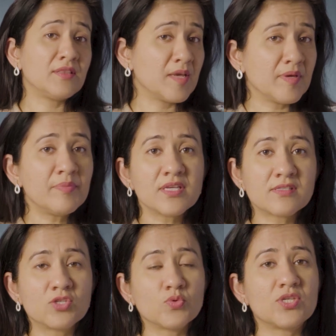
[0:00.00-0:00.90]
There may be
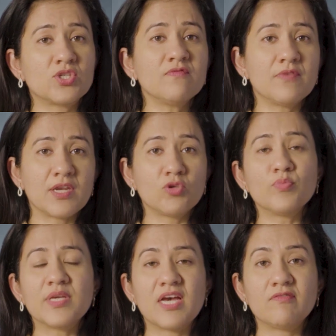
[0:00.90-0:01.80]
a situation where
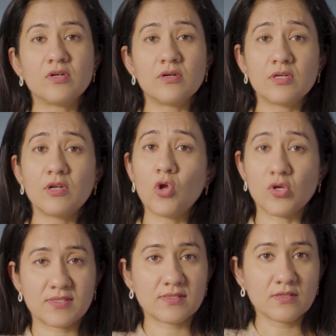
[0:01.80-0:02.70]
you may have earned a
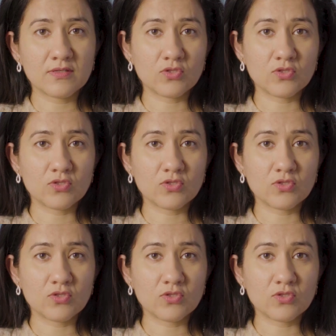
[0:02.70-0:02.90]
loss.